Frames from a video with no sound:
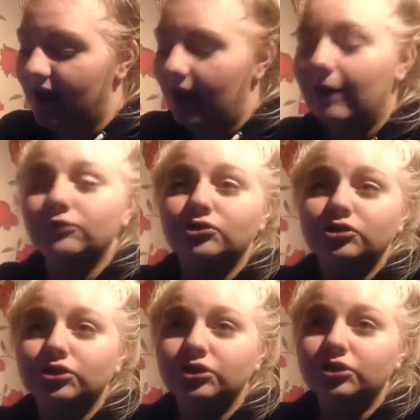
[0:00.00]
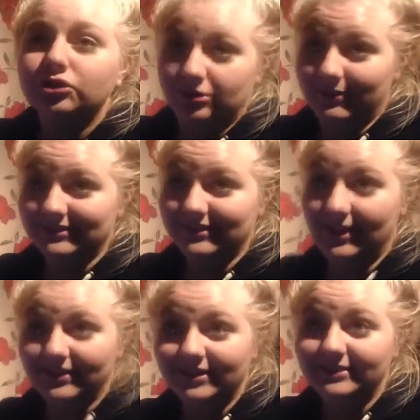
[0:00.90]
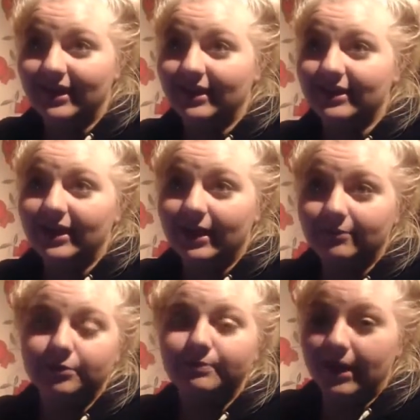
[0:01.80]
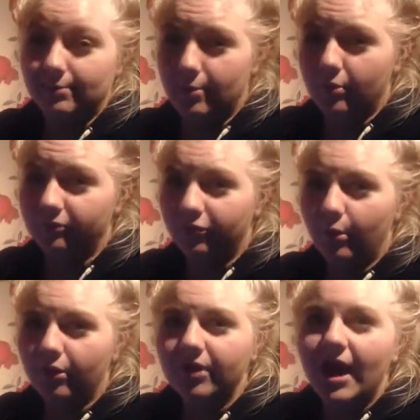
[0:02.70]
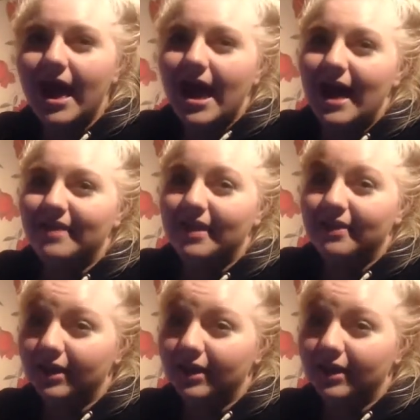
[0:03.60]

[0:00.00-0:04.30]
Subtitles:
I was just so excited and I kept on begging my mum for one. And then the